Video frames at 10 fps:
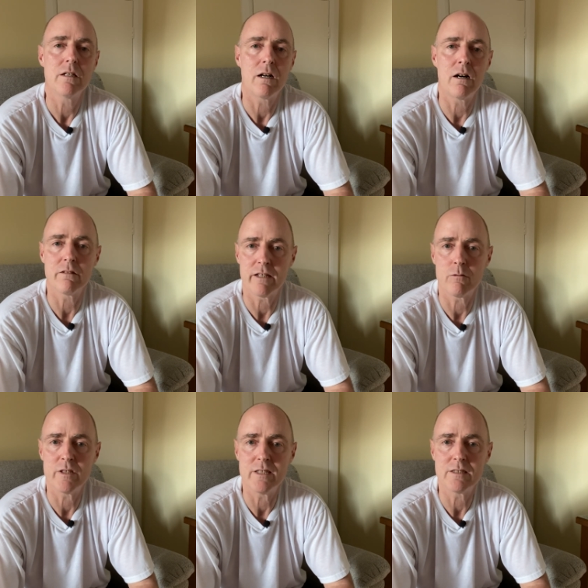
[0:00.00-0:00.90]
aren't at
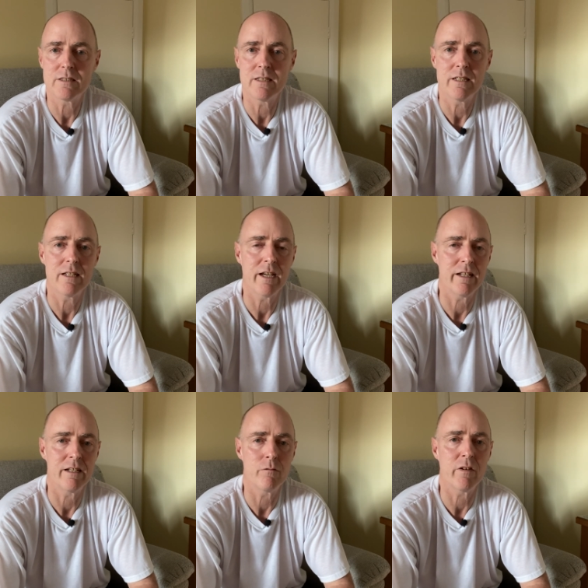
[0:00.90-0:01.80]
risk
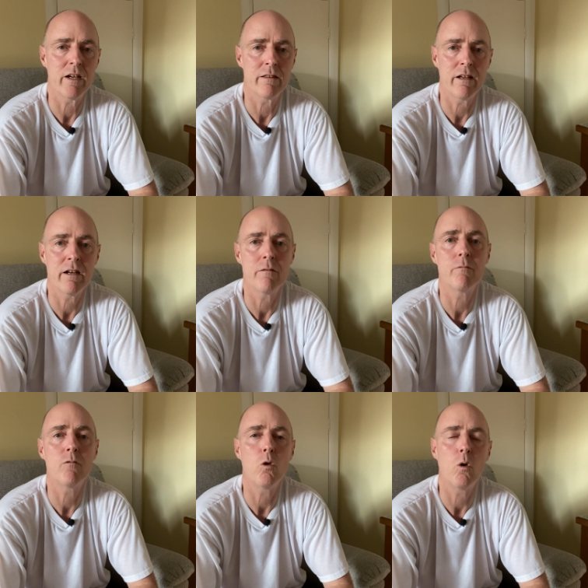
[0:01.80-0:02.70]
and in fact they're
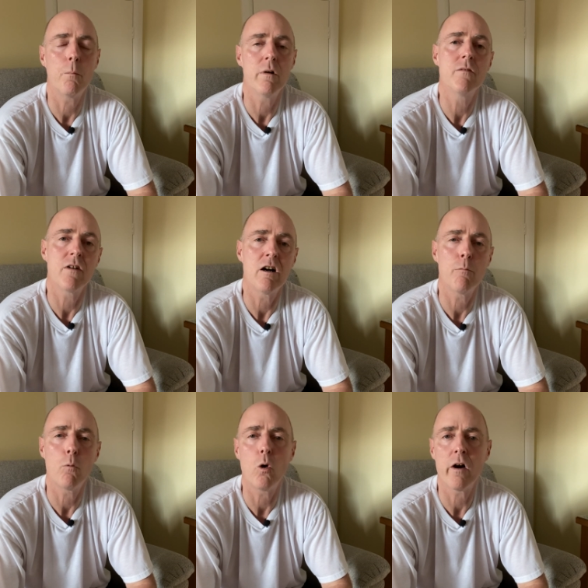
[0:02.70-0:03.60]
far
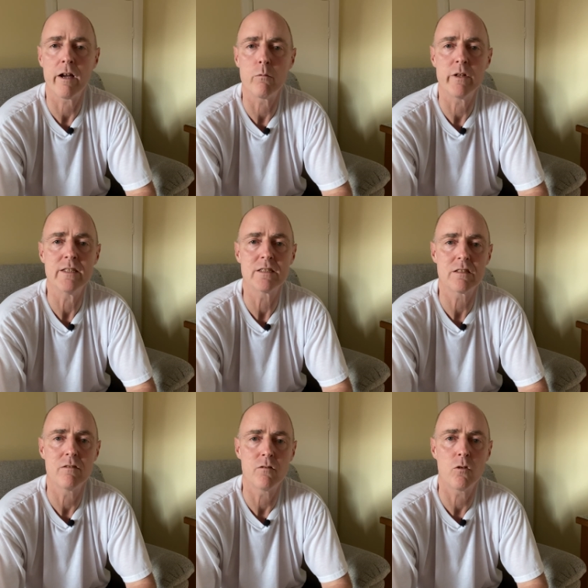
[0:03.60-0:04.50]
more at
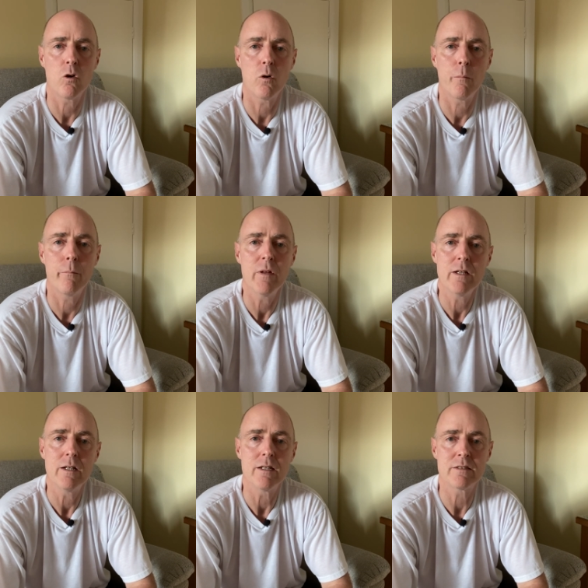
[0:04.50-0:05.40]
risk from
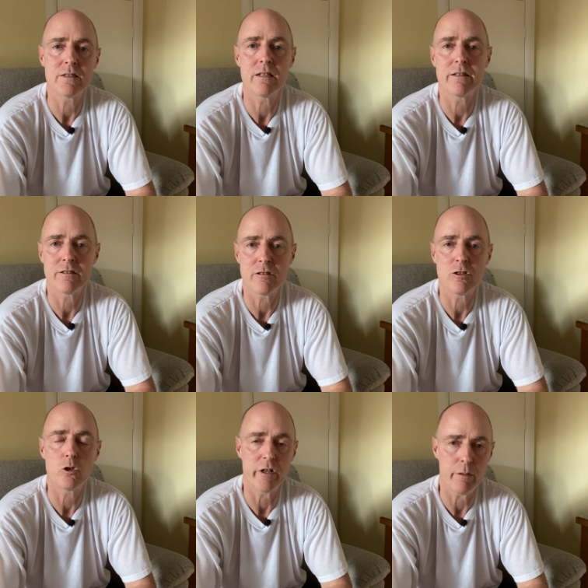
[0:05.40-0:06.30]
a certain
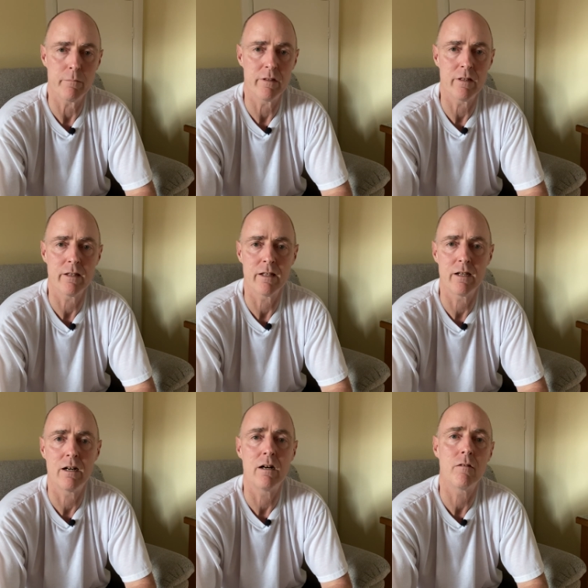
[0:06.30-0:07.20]
treatment than they
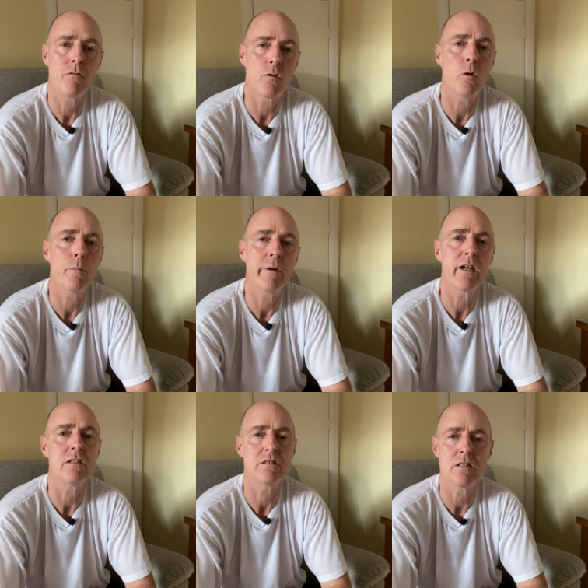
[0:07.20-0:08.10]
are from
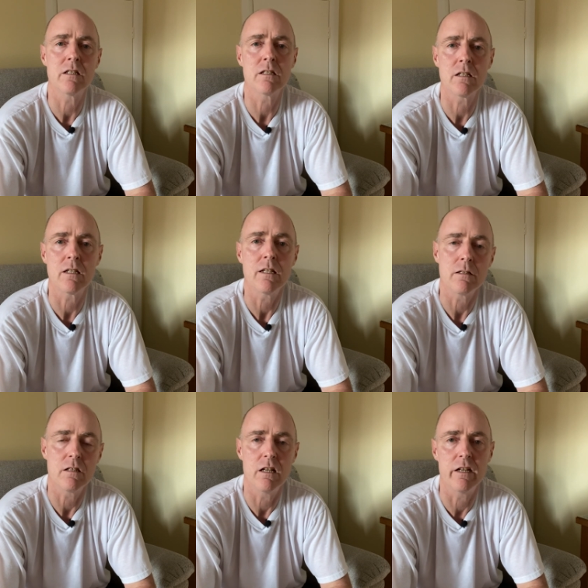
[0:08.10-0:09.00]
a certain
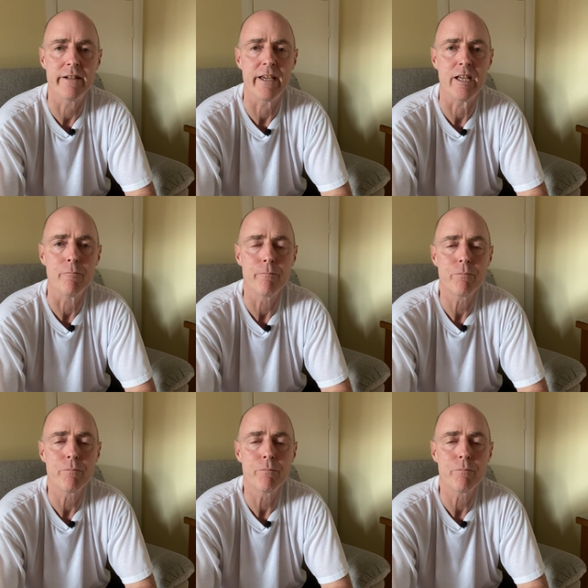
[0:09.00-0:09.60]
lurgy.